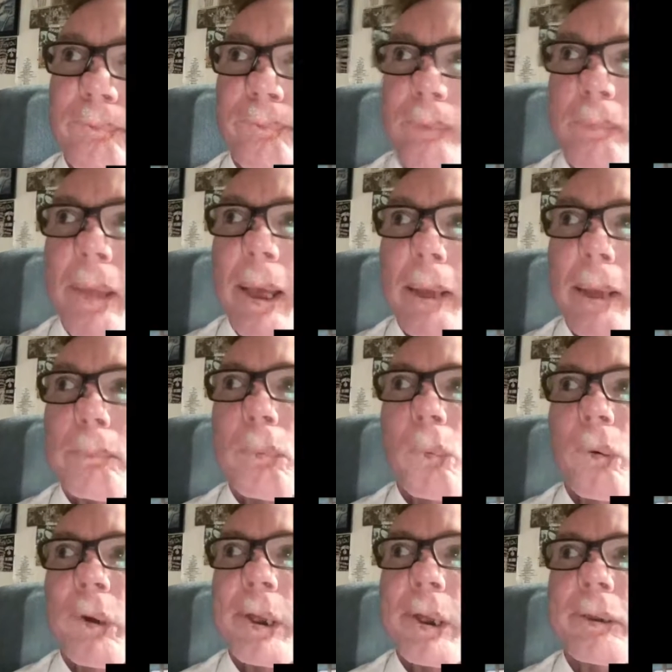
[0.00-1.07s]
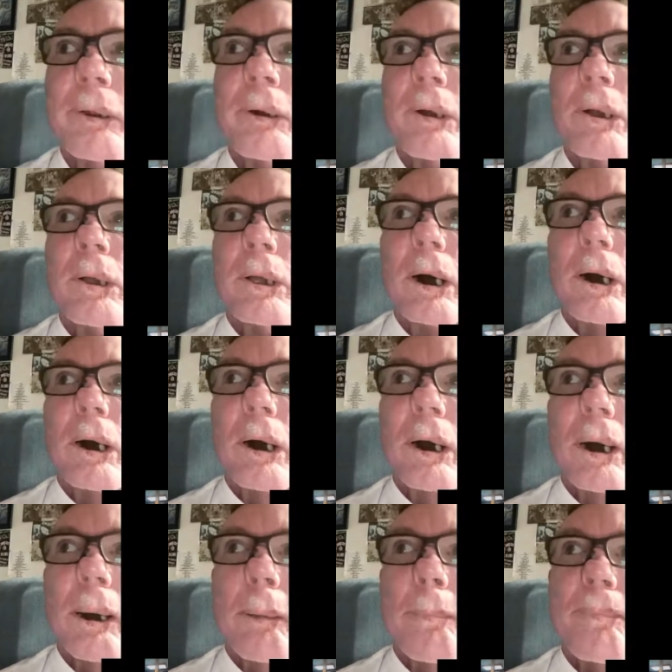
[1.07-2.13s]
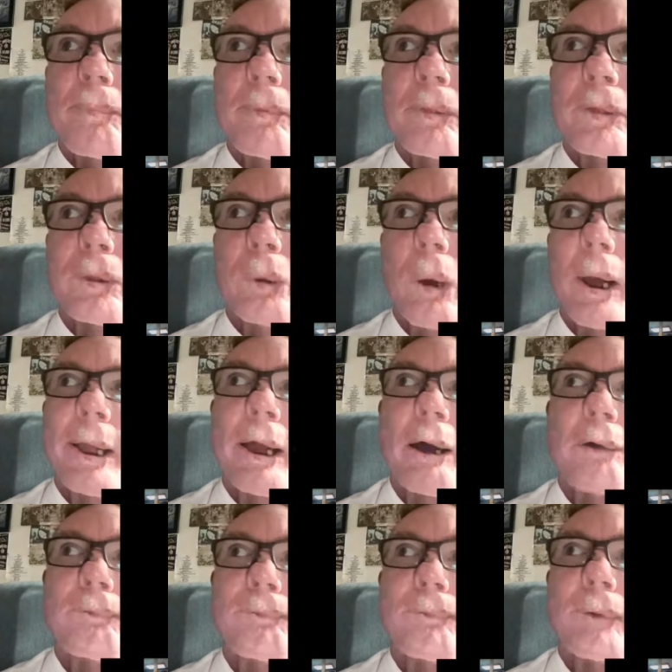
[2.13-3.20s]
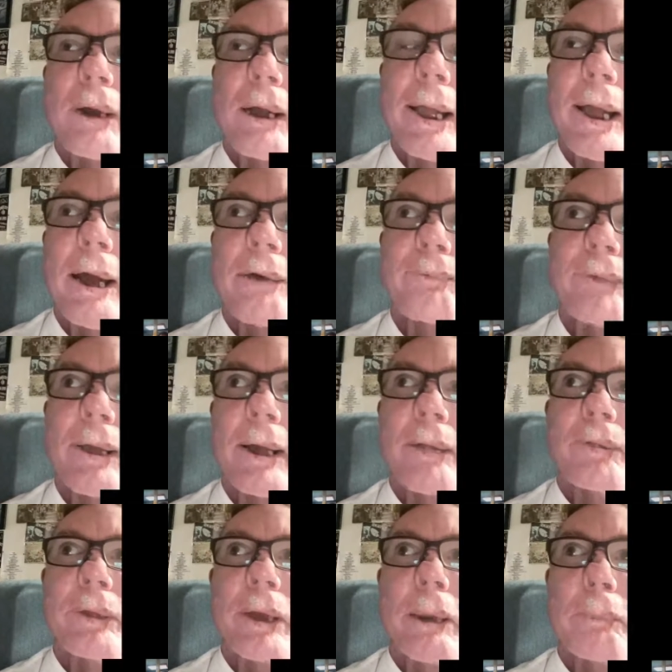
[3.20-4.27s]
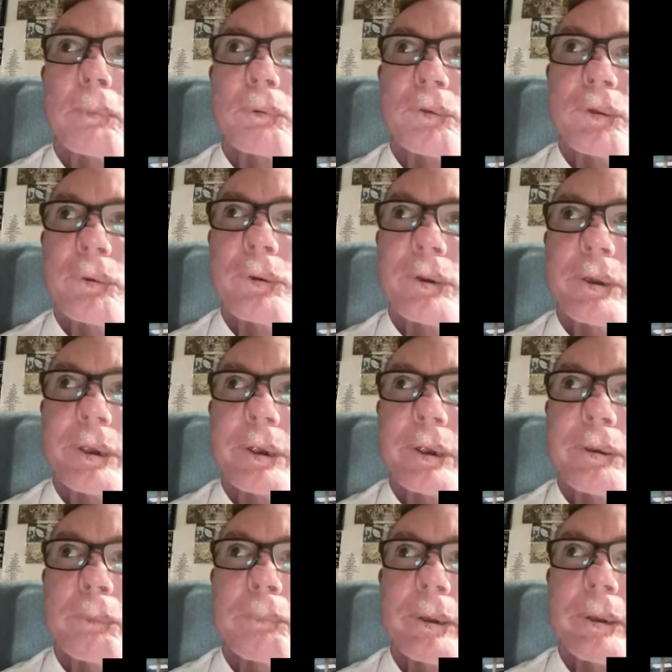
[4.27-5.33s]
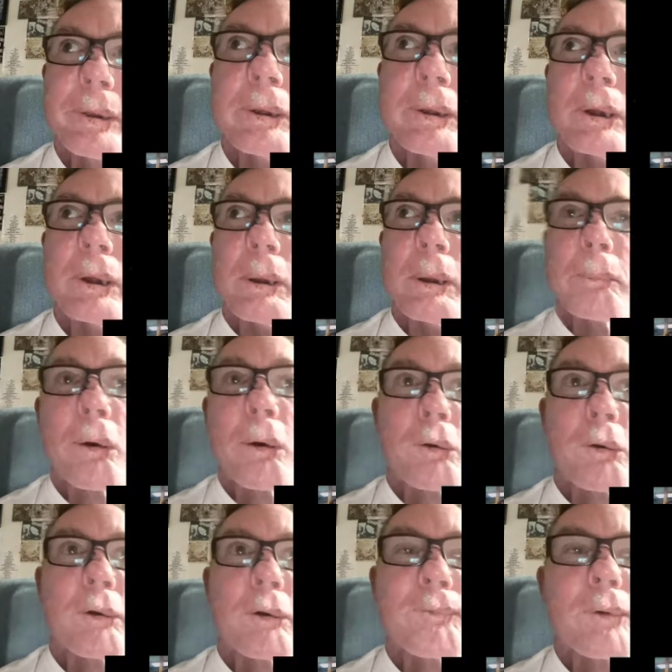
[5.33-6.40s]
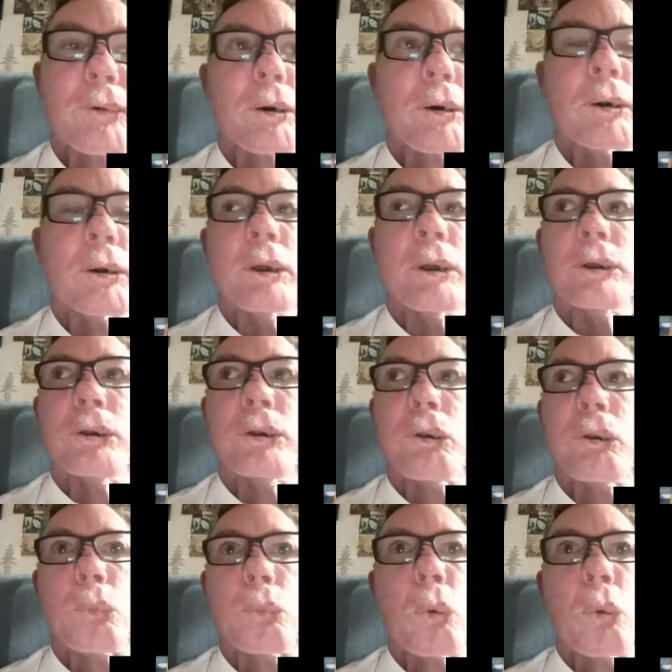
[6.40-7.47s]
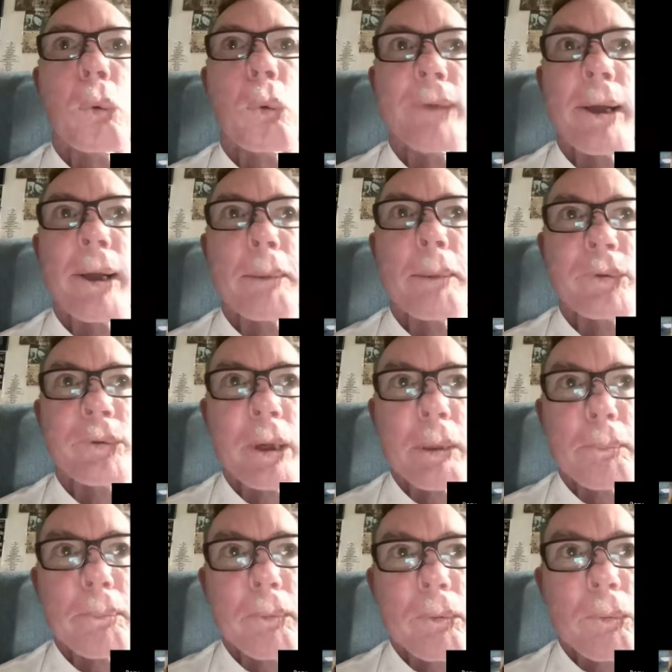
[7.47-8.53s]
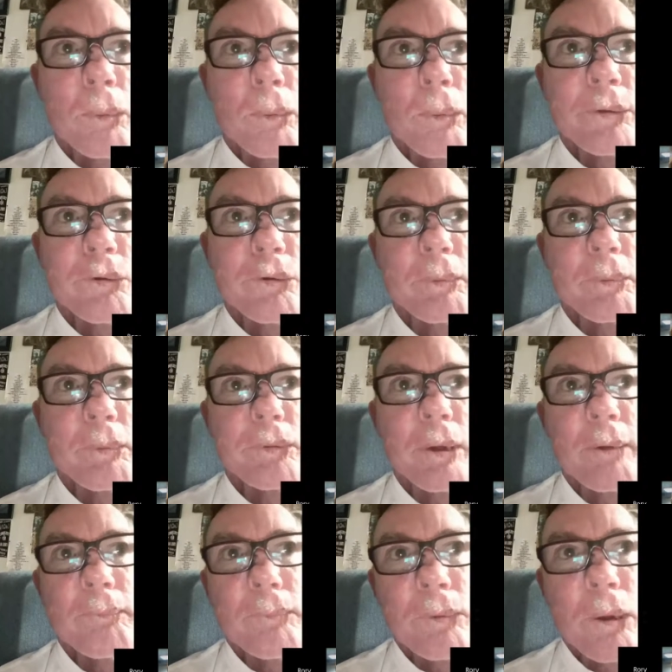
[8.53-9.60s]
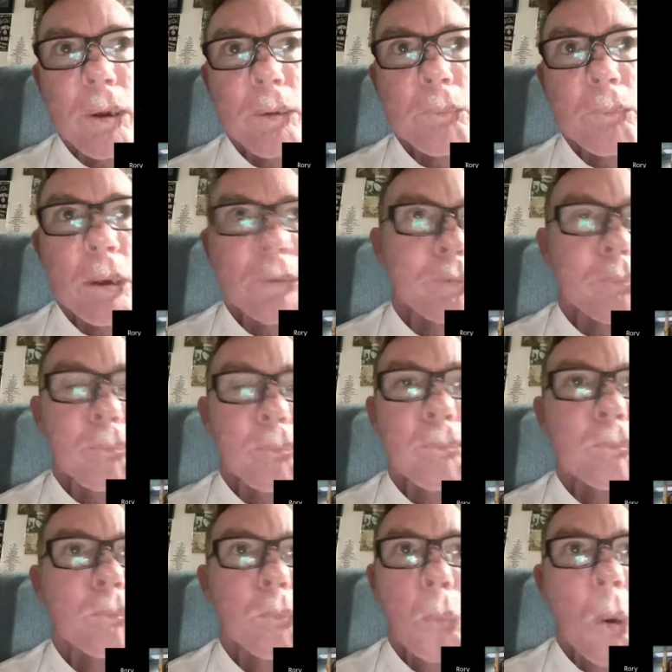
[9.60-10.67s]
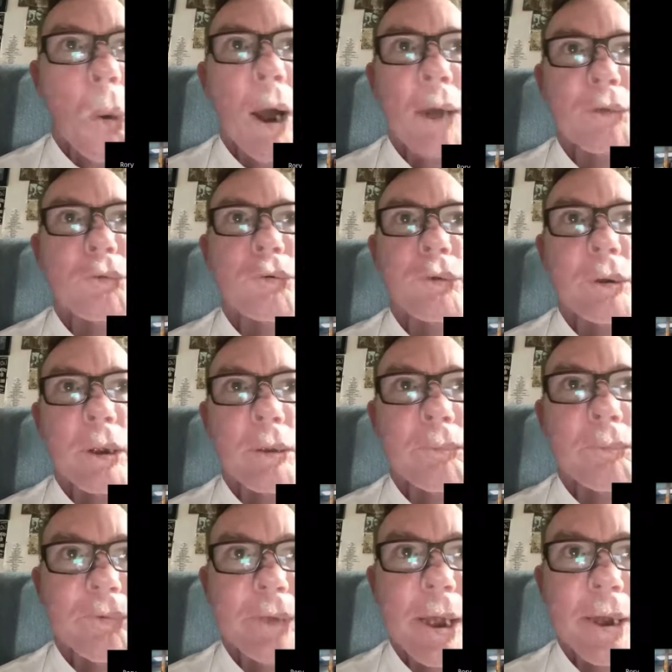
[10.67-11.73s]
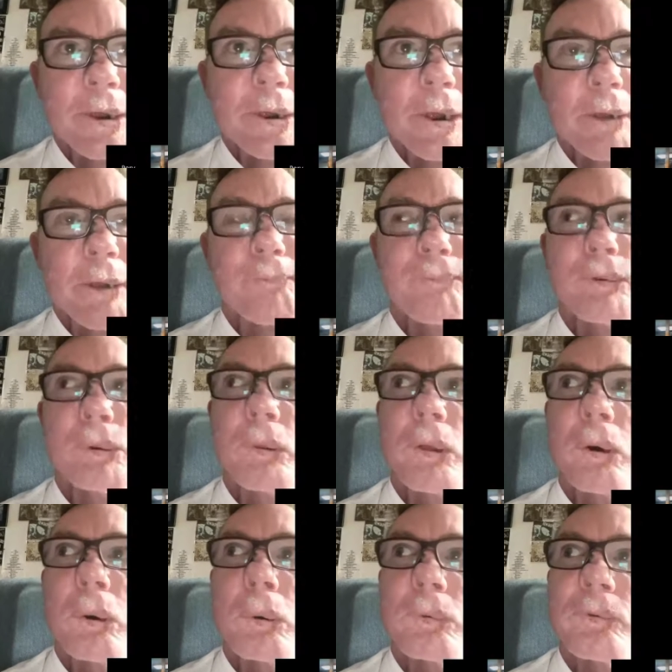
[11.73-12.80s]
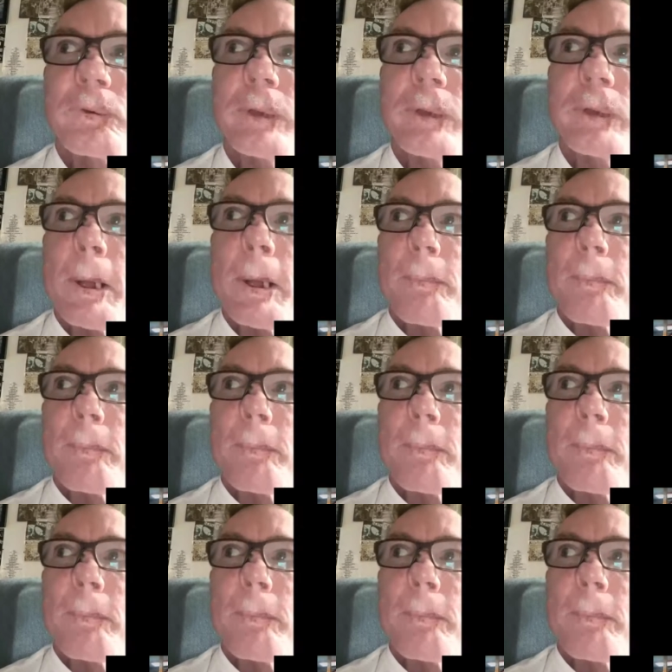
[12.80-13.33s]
then from that point, I have had the opportunity to be part of the Rotovap type arrangements. I just watched and I sat in on a few of those,